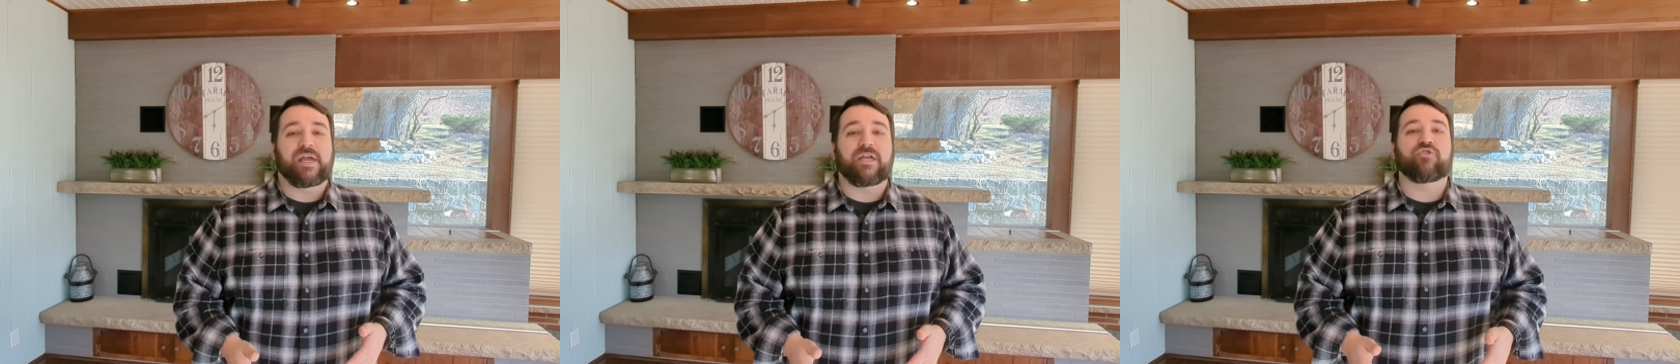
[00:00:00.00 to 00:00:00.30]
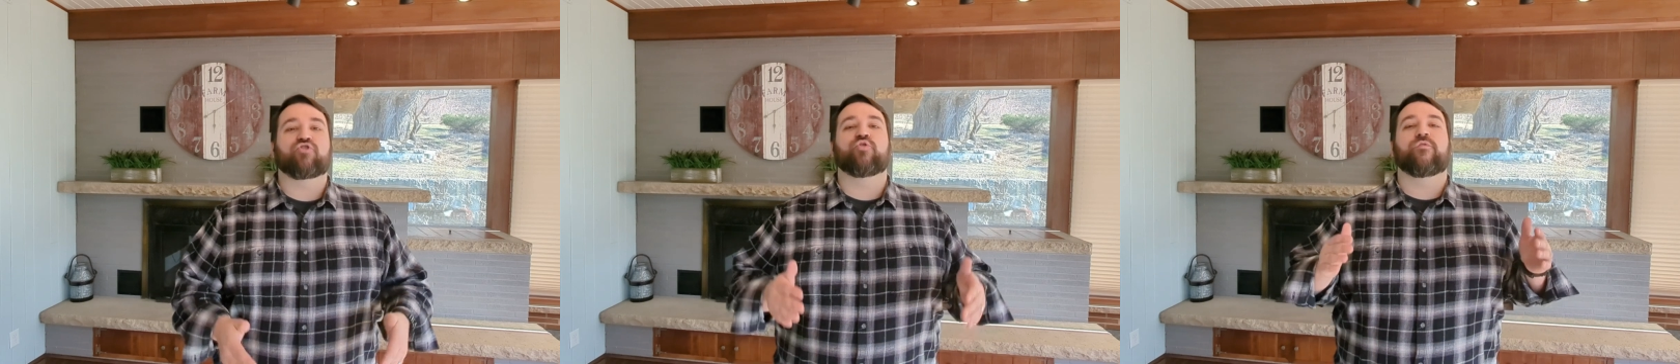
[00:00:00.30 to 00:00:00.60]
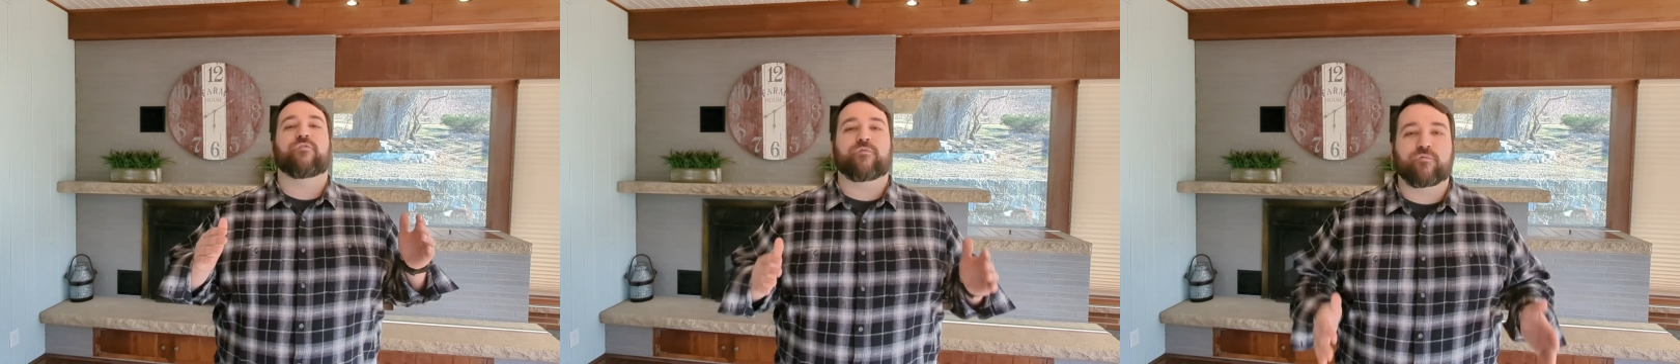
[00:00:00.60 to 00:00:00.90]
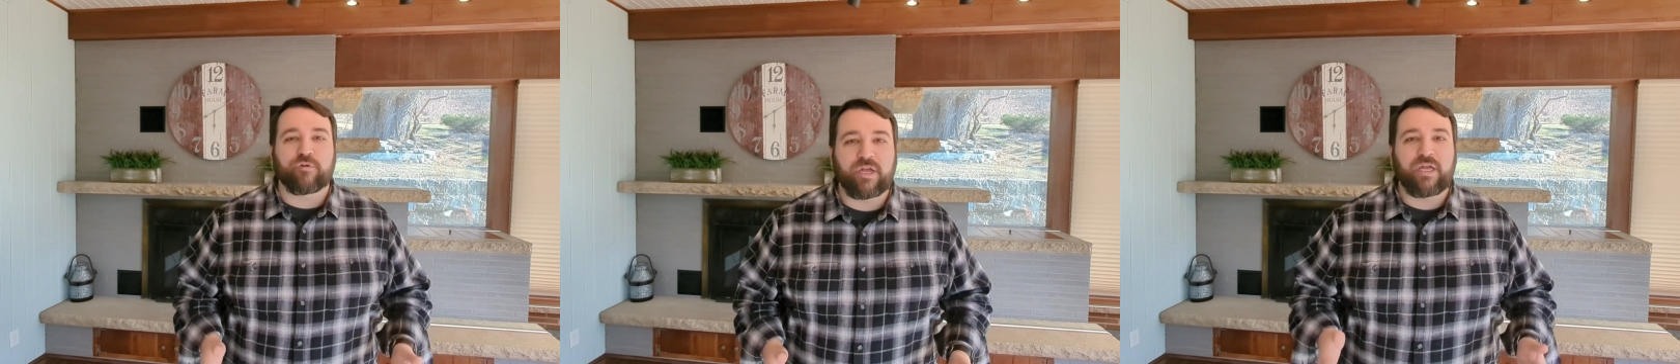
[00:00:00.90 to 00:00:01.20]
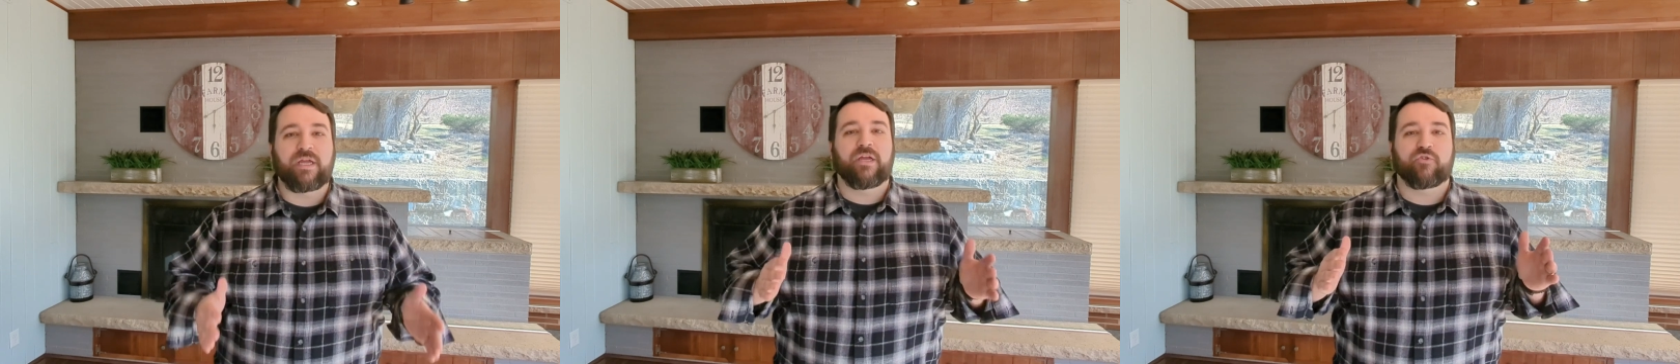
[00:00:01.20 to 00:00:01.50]
into
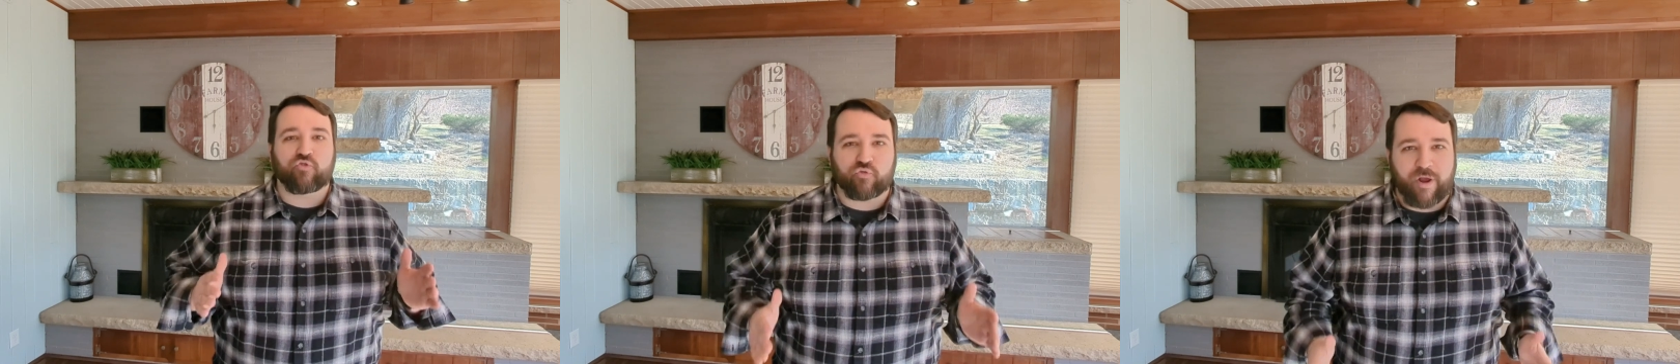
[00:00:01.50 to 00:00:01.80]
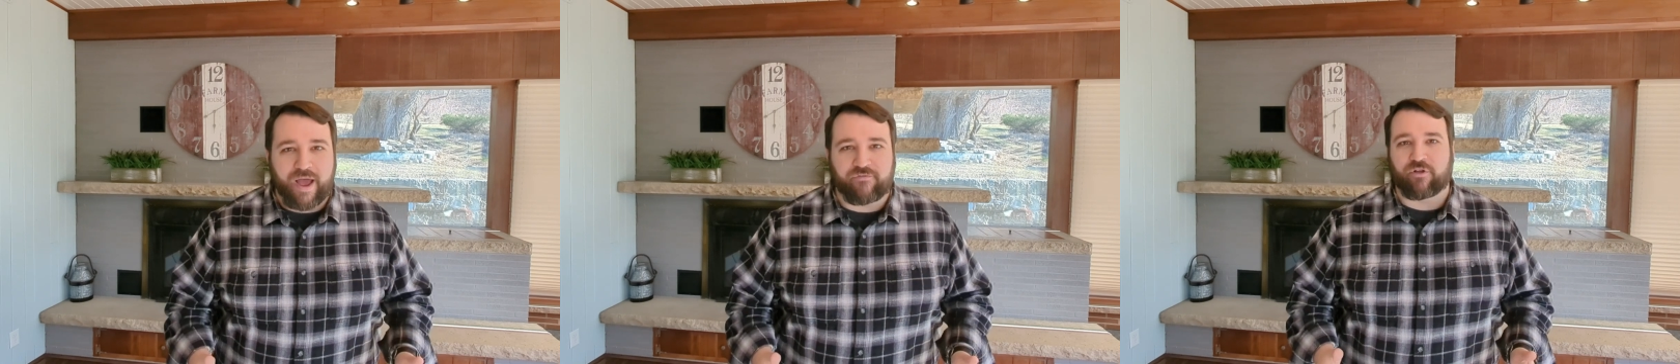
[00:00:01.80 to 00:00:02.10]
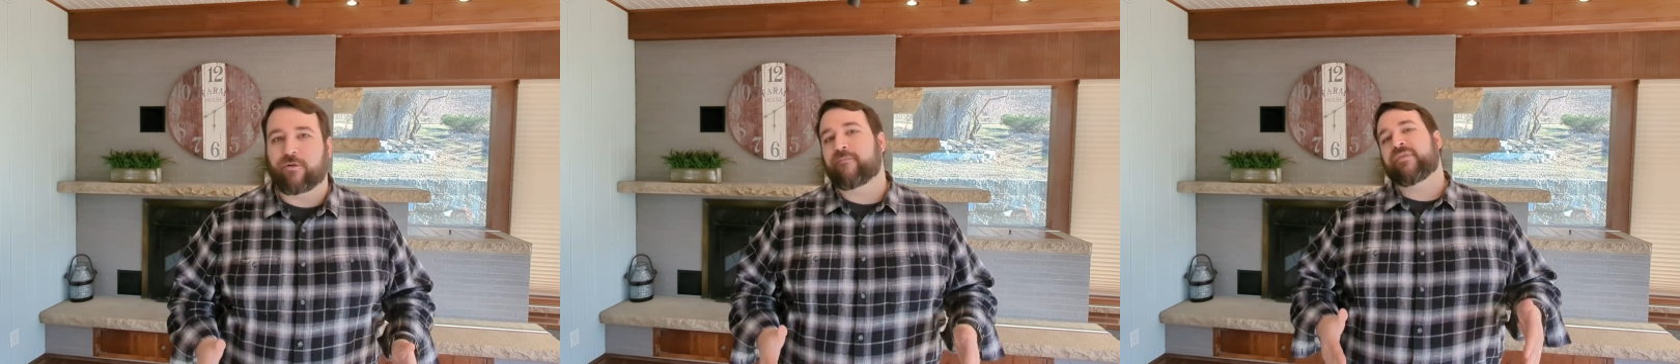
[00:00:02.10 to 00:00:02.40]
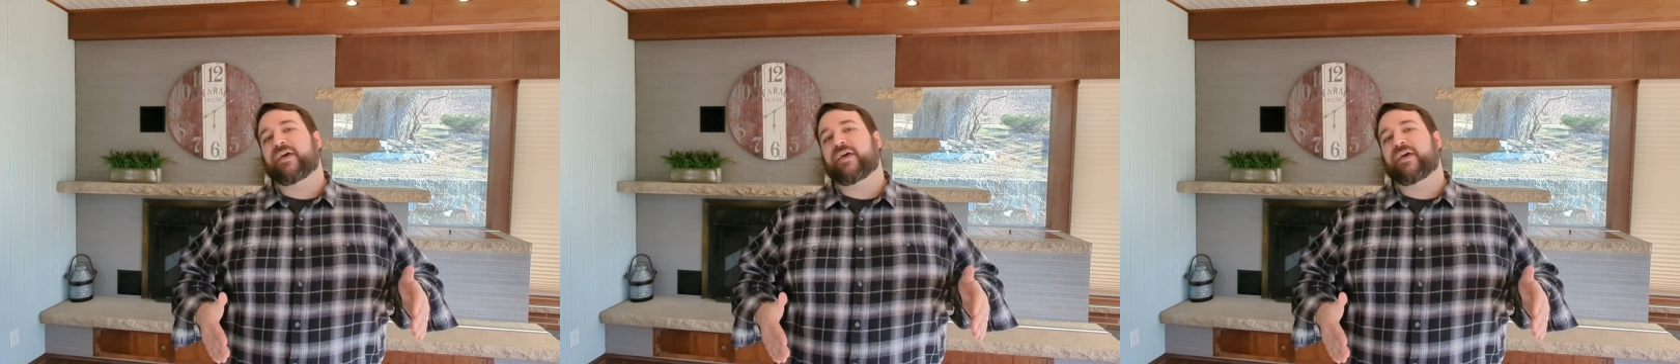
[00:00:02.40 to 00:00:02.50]
free travel?